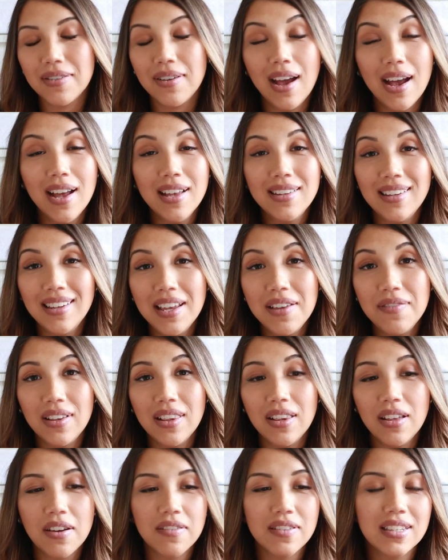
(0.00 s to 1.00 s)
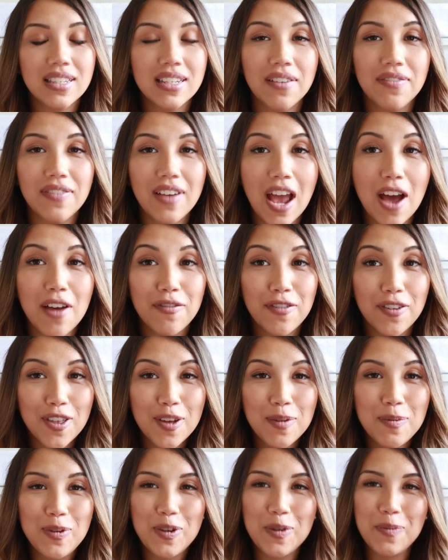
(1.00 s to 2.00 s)
so I had to leave a lot of stuff out for
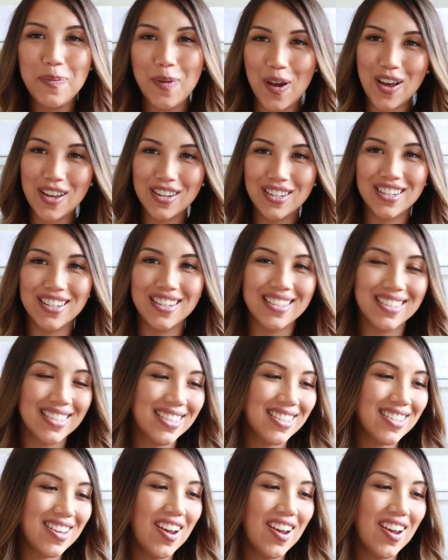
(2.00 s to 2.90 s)
them to purchase.